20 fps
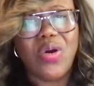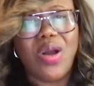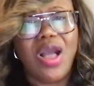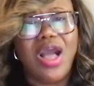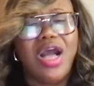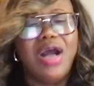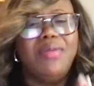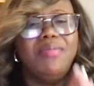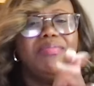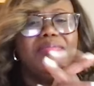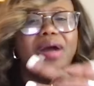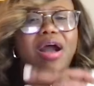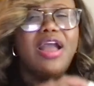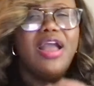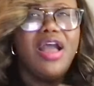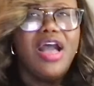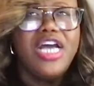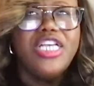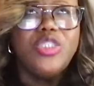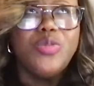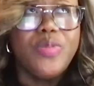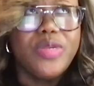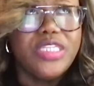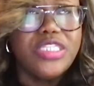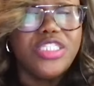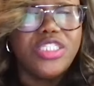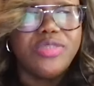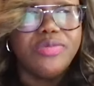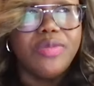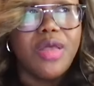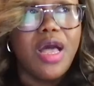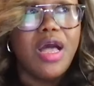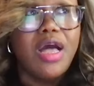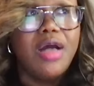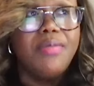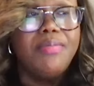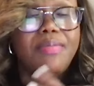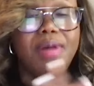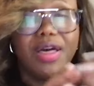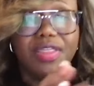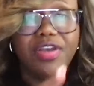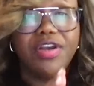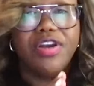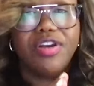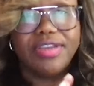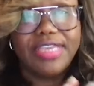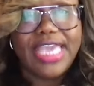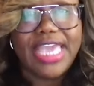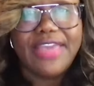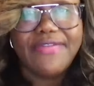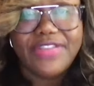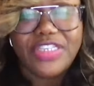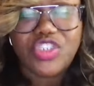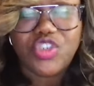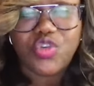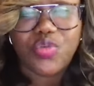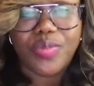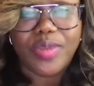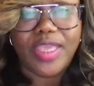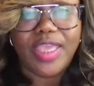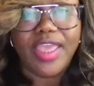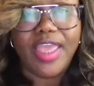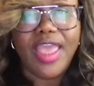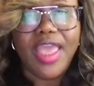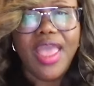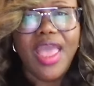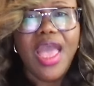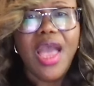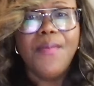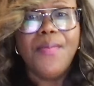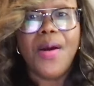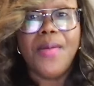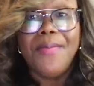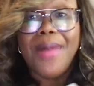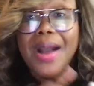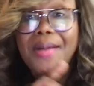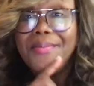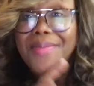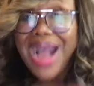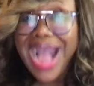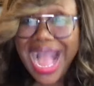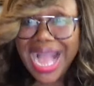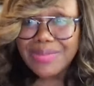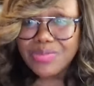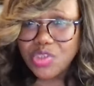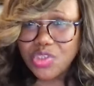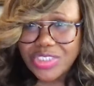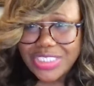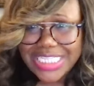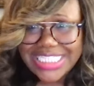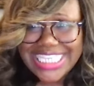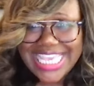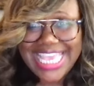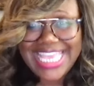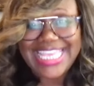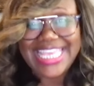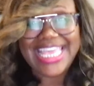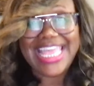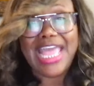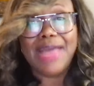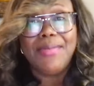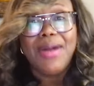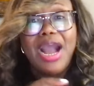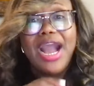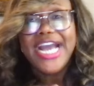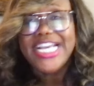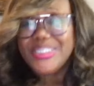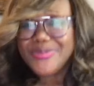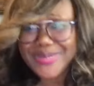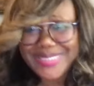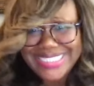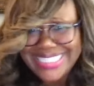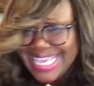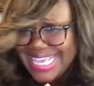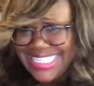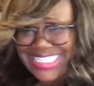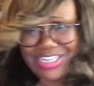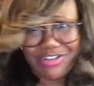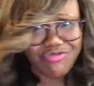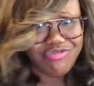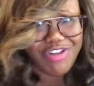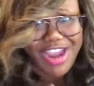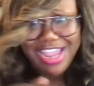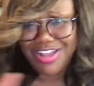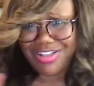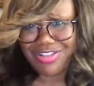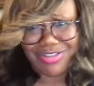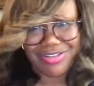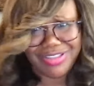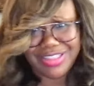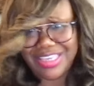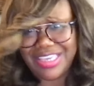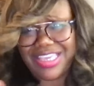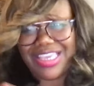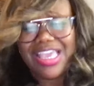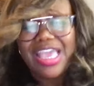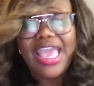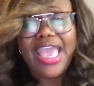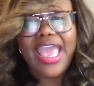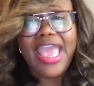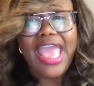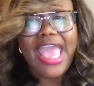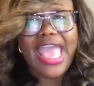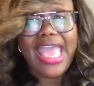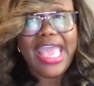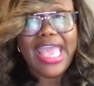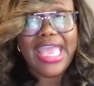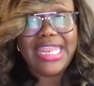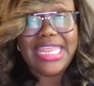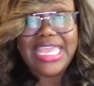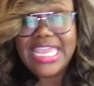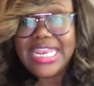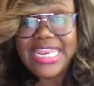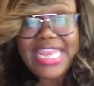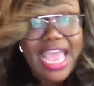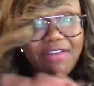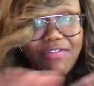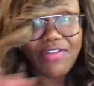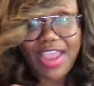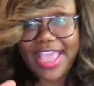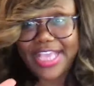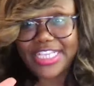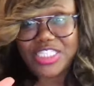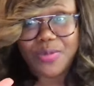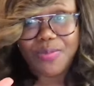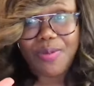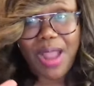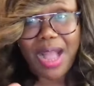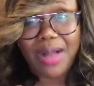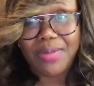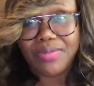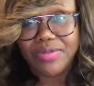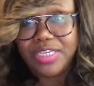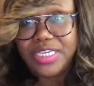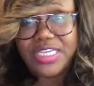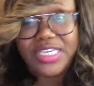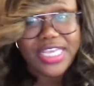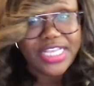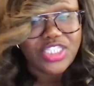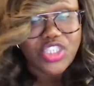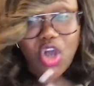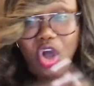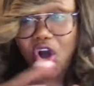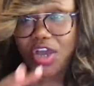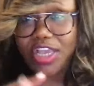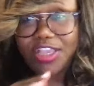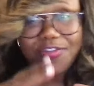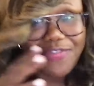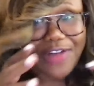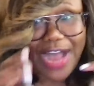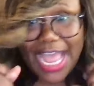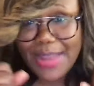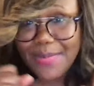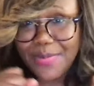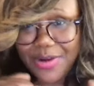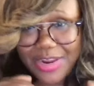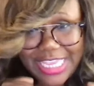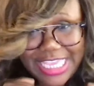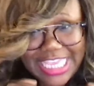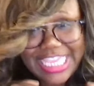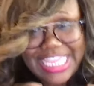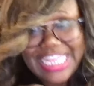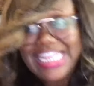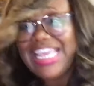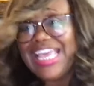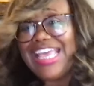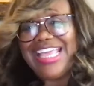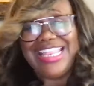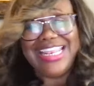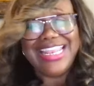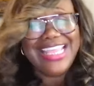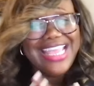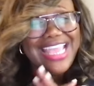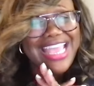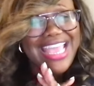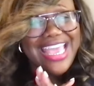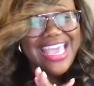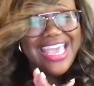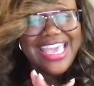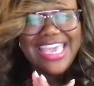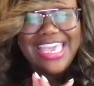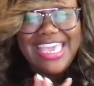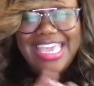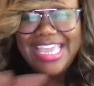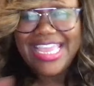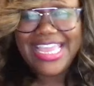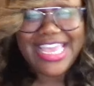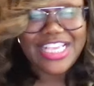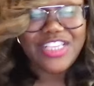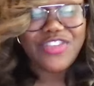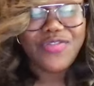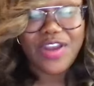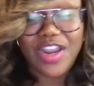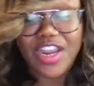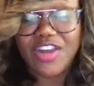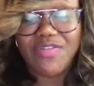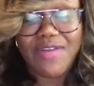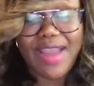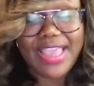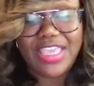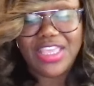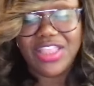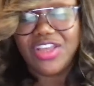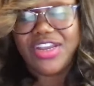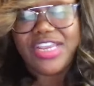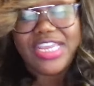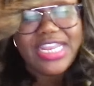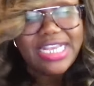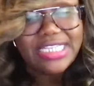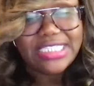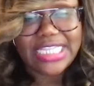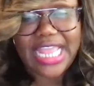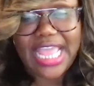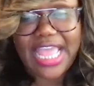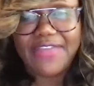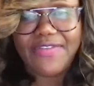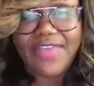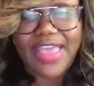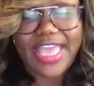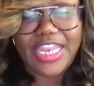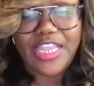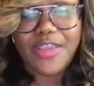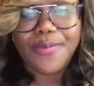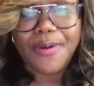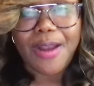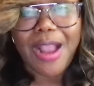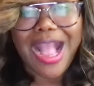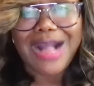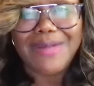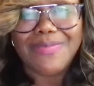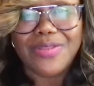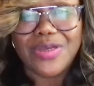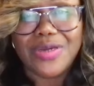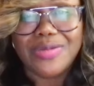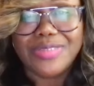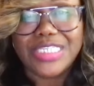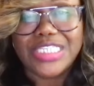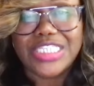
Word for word: Um, my husband's uh, mother gave it to me, but my mom used to take it and my husband takes it regularly. And he never has a problem. He gets all his fiber in and he is very regular. He doesn't have any problems.